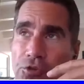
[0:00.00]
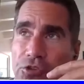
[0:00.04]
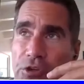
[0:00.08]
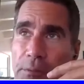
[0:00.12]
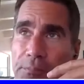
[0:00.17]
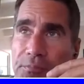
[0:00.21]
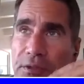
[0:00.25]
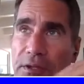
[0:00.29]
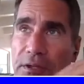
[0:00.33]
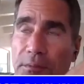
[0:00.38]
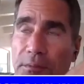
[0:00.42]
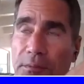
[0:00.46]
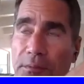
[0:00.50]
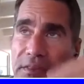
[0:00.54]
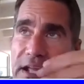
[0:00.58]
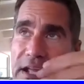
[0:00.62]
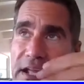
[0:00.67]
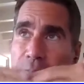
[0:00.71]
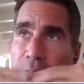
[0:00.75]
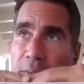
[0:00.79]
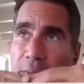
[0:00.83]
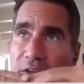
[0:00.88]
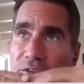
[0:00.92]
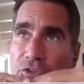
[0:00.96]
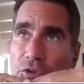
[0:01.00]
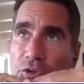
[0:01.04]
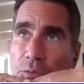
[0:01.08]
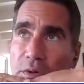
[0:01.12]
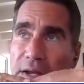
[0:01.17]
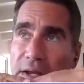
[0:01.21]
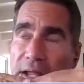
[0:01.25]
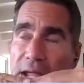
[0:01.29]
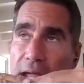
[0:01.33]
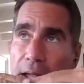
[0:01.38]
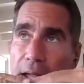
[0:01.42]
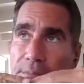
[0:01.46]
overturn something, but
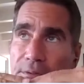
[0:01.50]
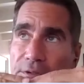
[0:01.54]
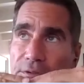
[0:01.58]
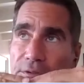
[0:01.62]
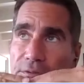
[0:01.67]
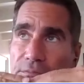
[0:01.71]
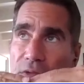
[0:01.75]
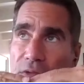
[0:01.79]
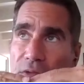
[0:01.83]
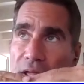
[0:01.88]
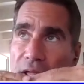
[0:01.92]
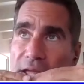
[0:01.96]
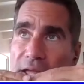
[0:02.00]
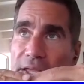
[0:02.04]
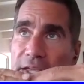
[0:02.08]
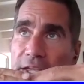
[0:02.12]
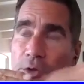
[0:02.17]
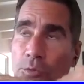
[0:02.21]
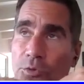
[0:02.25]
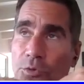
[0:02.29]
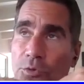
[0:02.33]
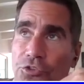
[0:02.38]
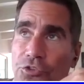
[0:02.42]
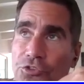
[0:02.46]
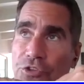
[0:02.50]
that's basically what happened.